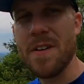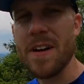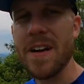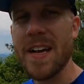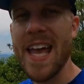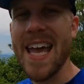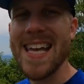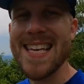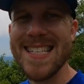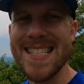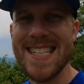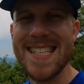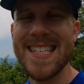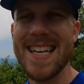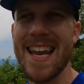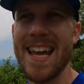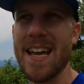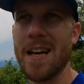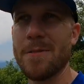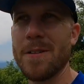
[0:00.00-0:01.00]
very hazy
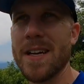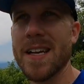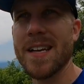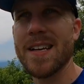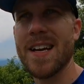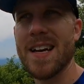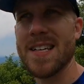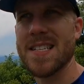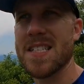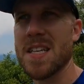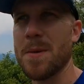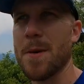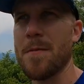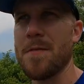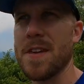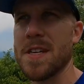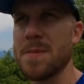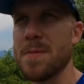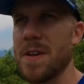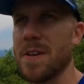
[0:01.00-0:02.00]
today. I recognize some of
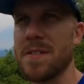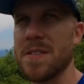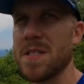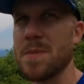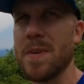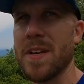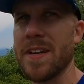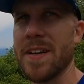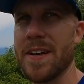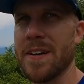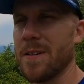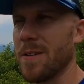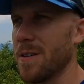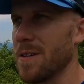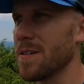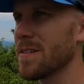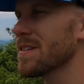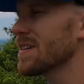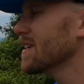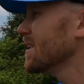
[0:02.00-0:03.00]
these mountains, but not
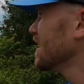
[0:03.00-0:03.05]
all.